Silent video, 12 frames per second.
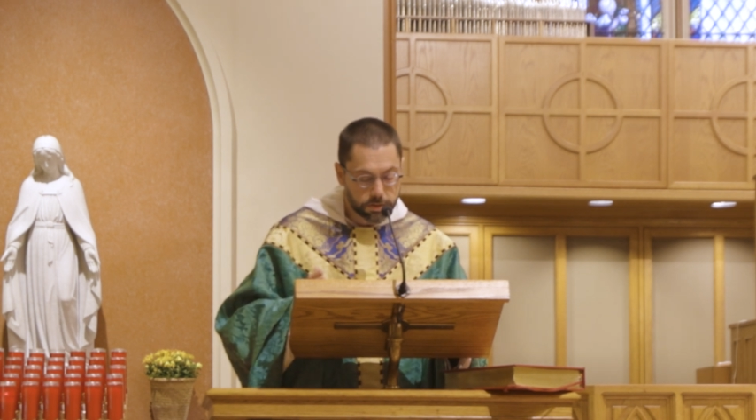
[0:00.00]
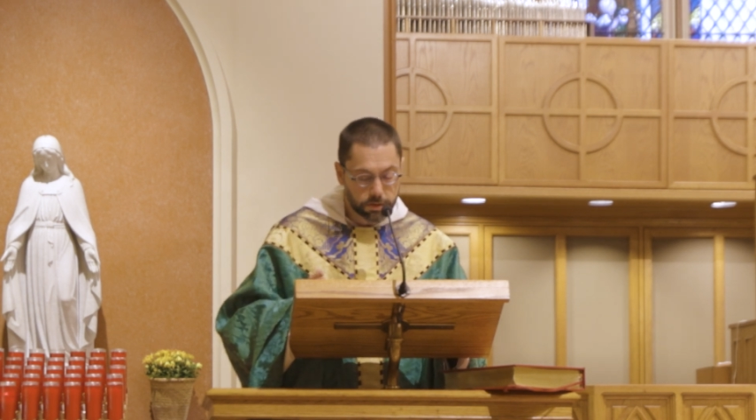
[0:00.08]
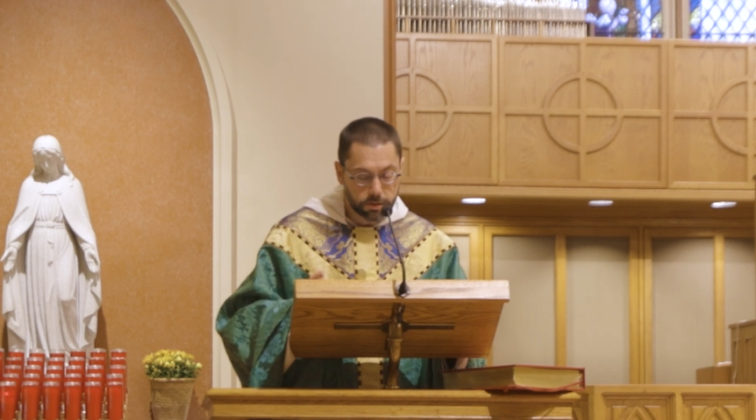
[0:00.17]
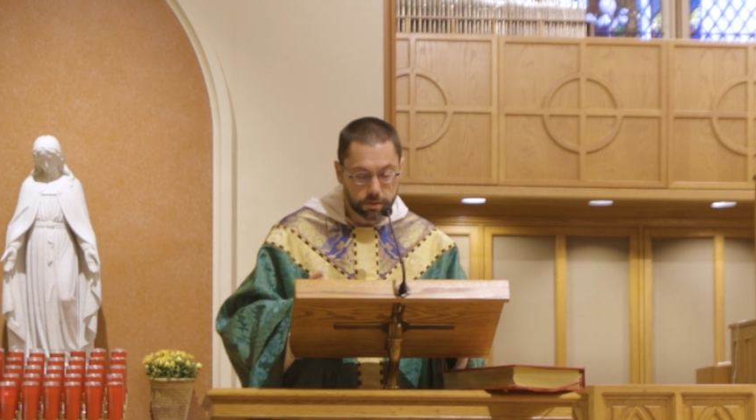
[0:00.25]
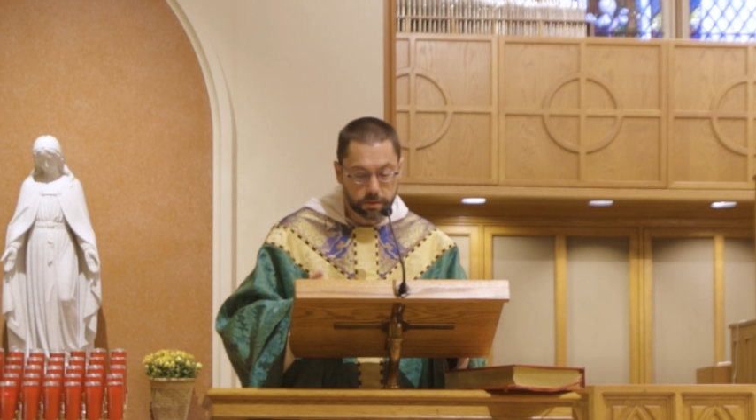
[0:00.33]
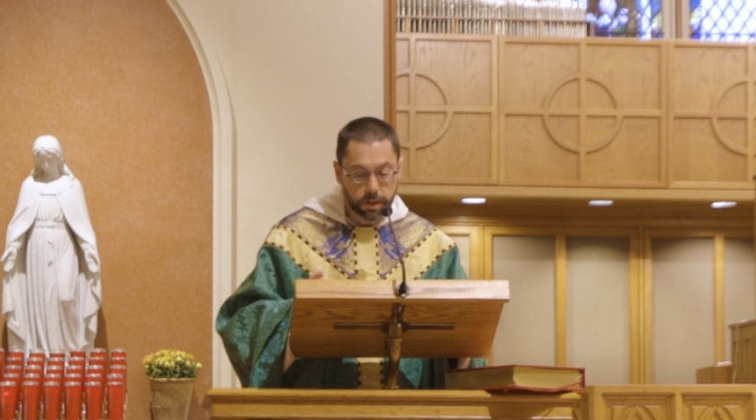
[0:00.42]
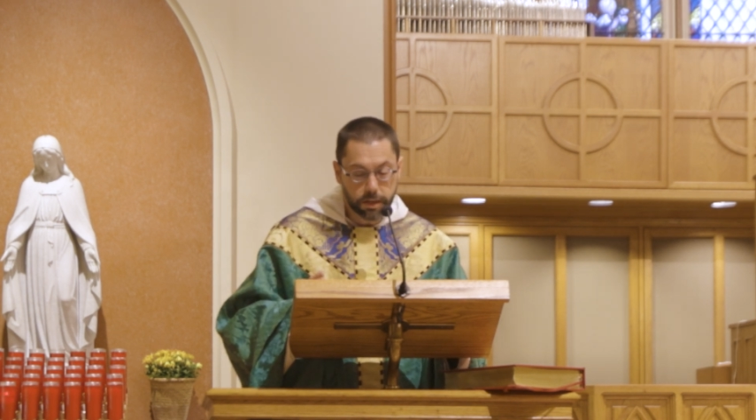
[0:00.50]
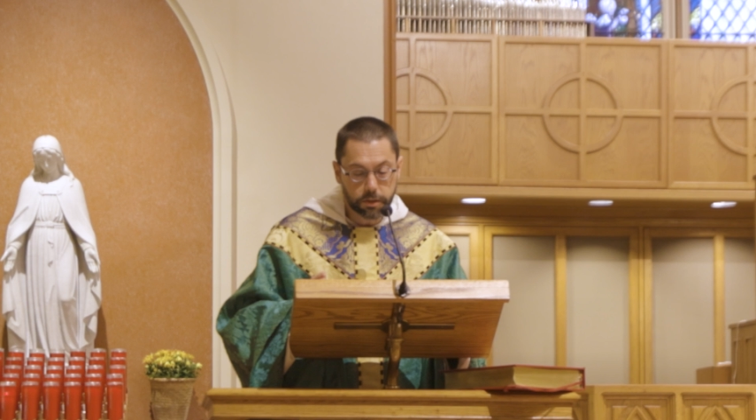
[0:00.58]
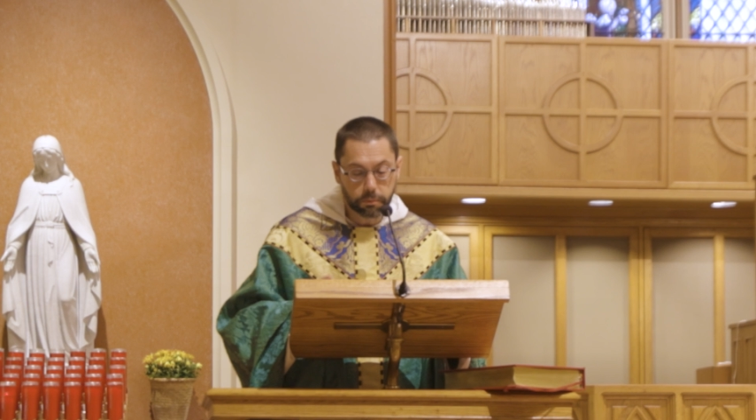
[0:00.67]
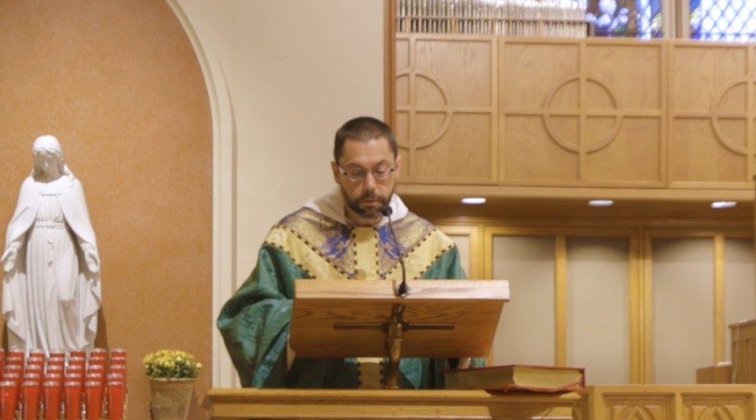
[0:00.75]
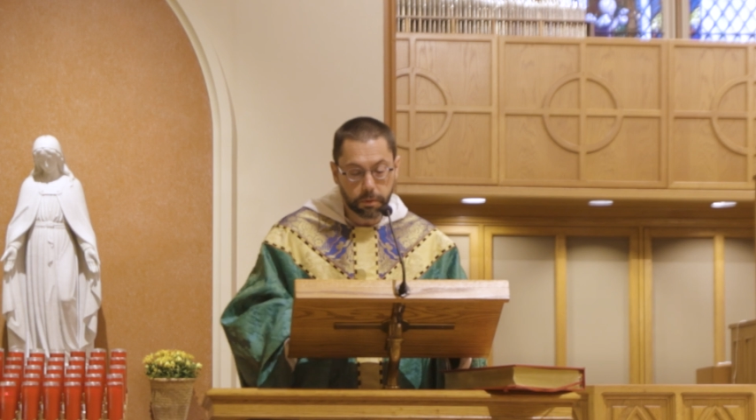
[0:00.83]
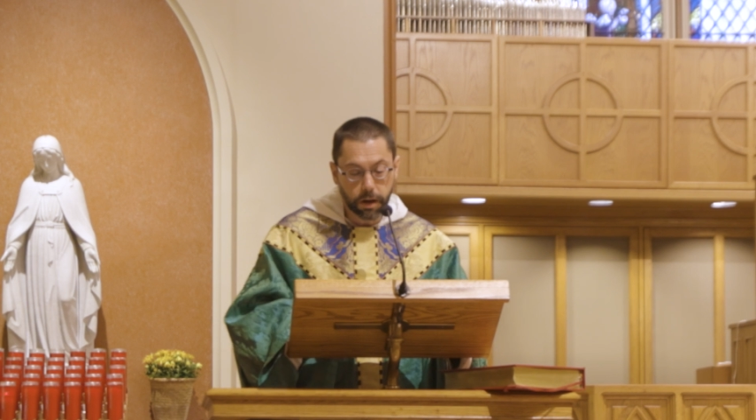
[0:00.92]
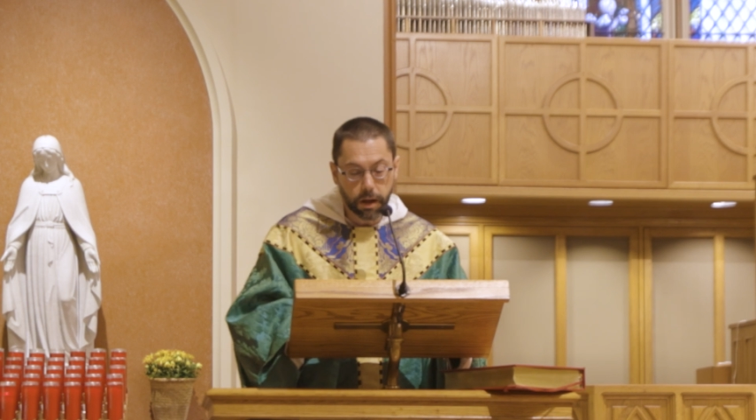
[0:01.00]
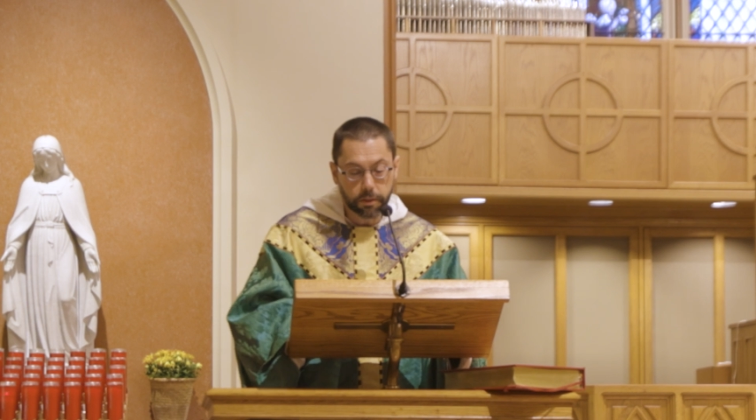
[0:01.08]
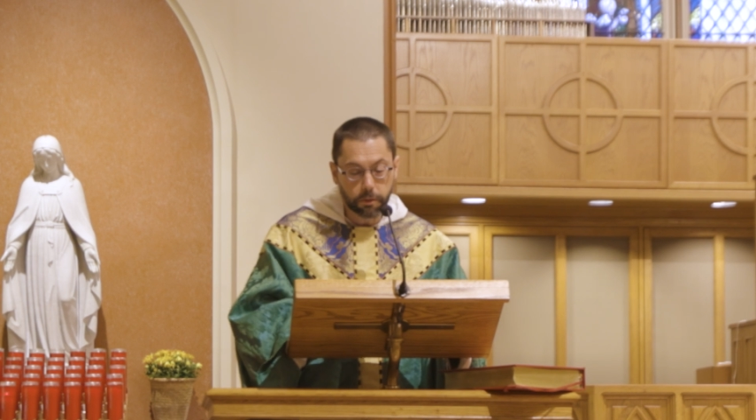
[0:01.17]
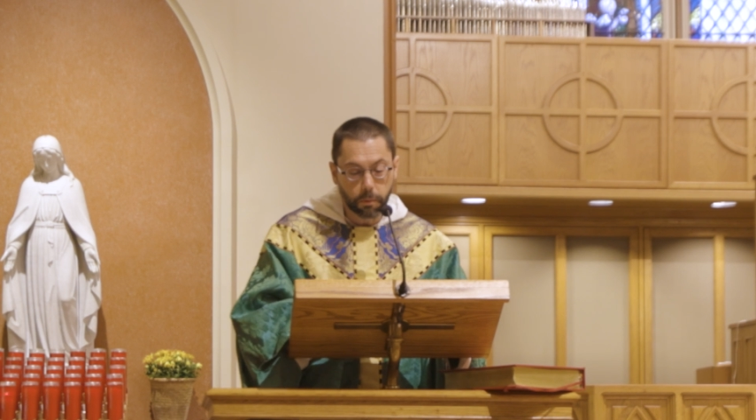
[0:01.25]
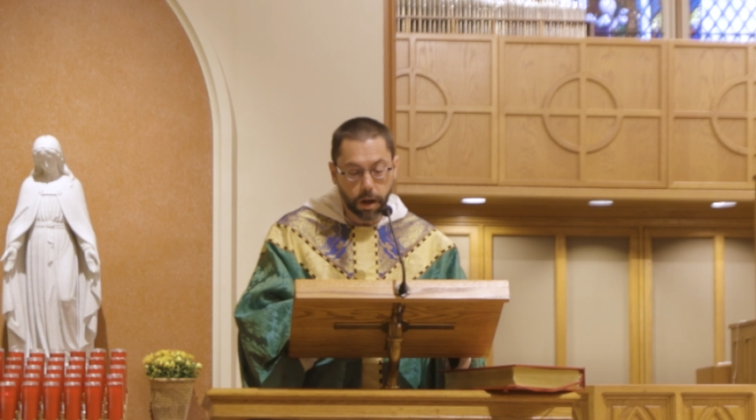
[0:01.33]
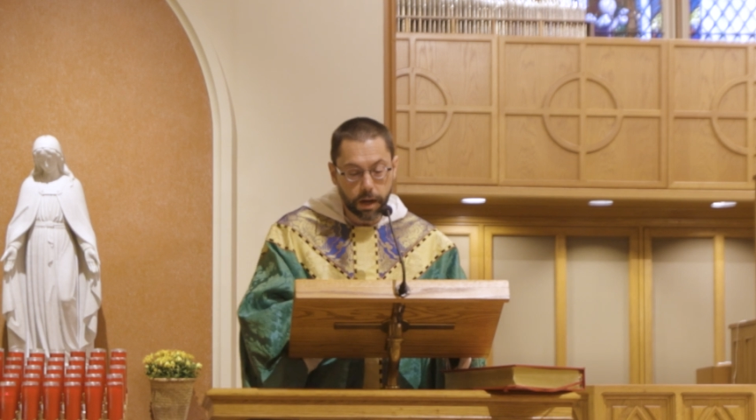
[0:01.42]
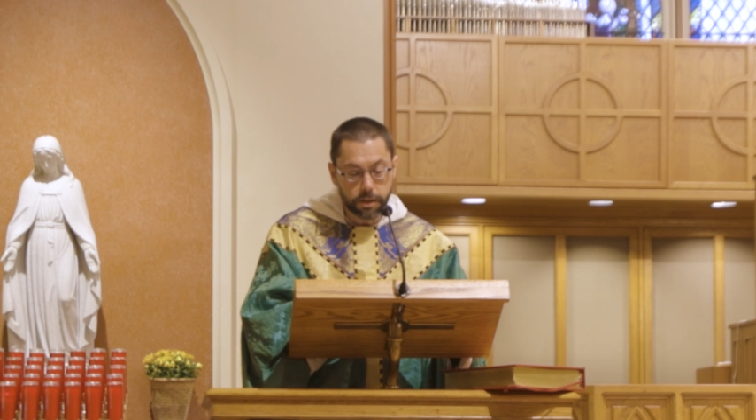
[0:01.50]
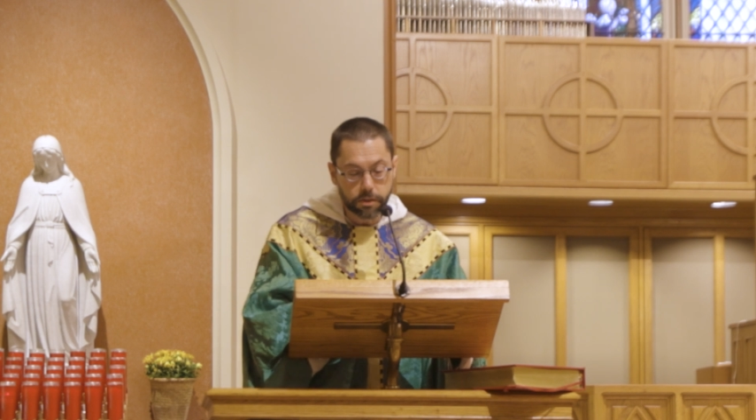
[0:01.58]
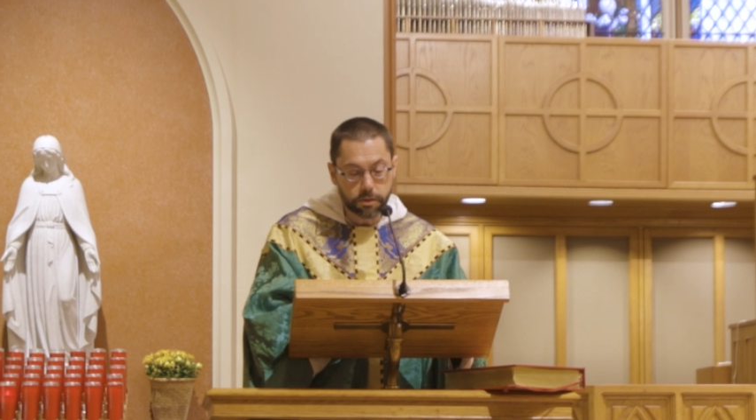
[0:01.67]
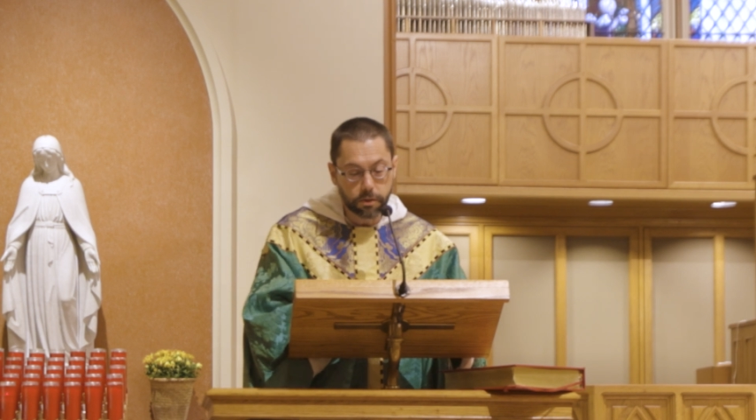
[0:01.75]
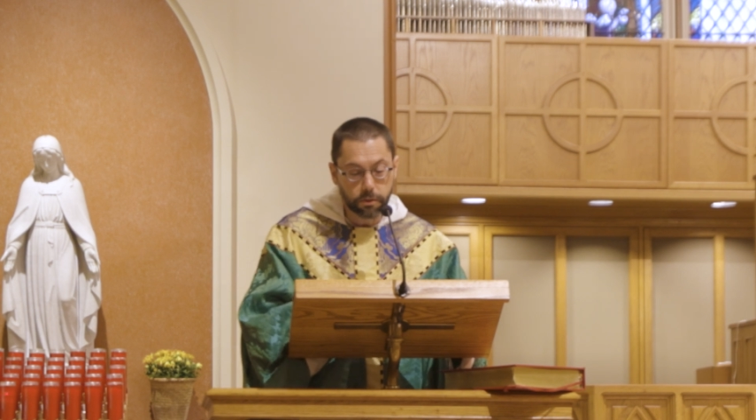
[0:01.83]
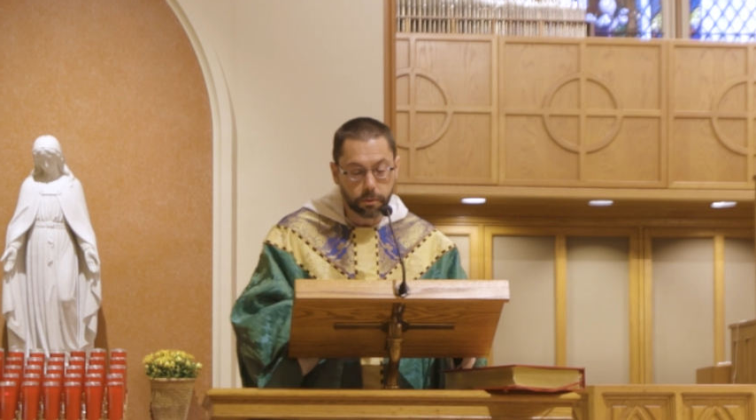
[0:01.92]
certain things we would
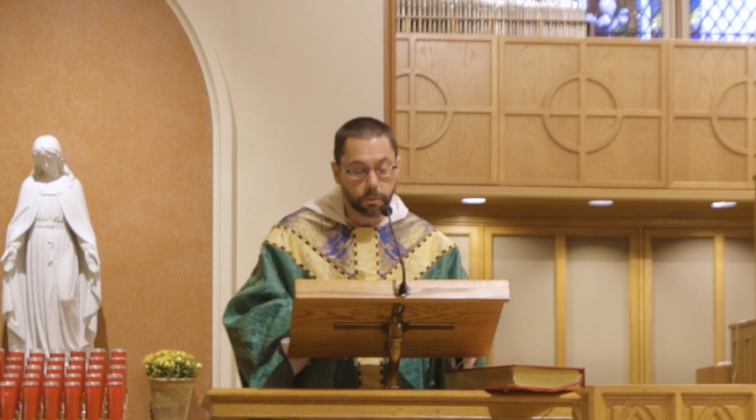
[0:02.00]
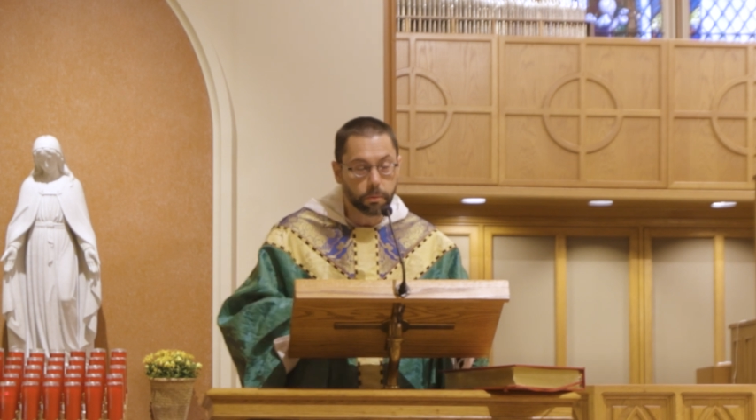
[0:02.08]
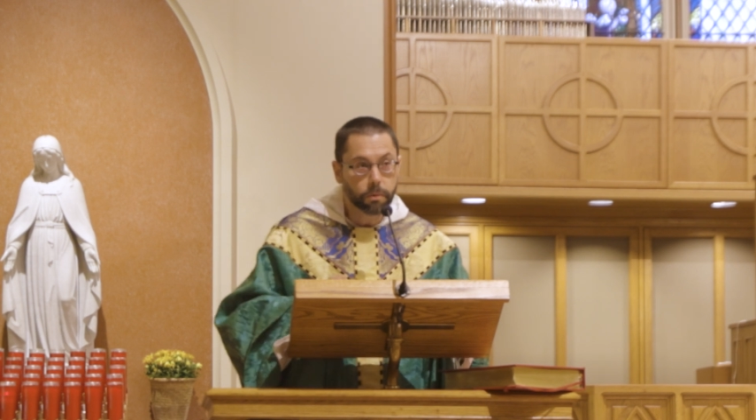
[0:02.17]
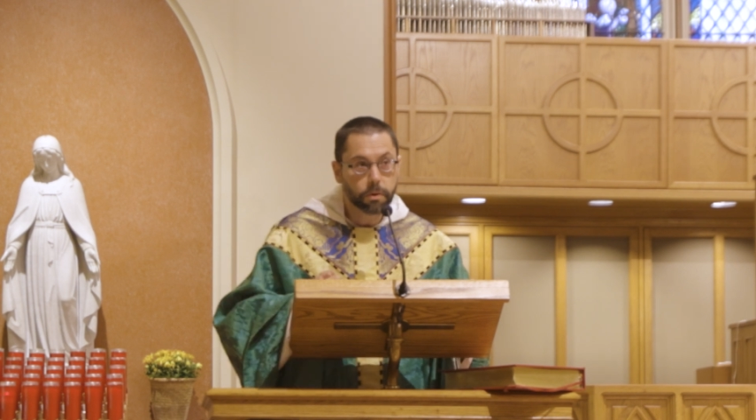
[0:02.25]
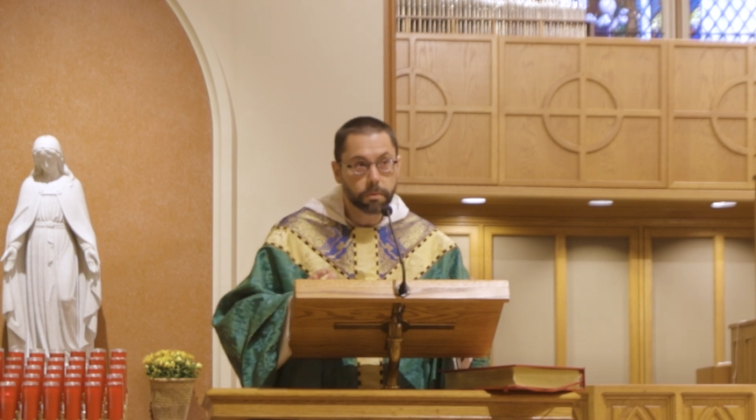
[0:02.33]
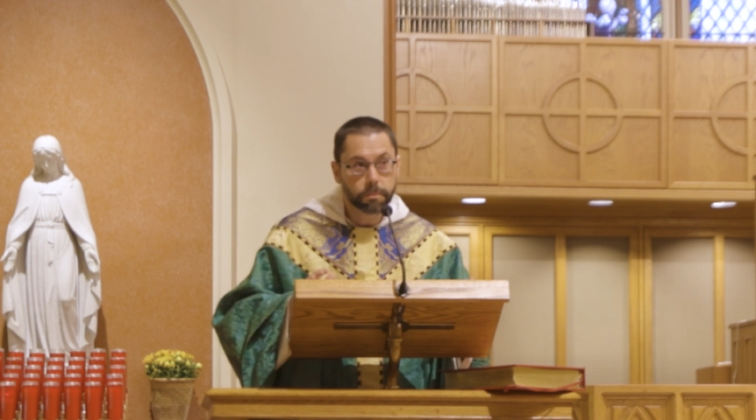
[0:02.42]
otherwise do,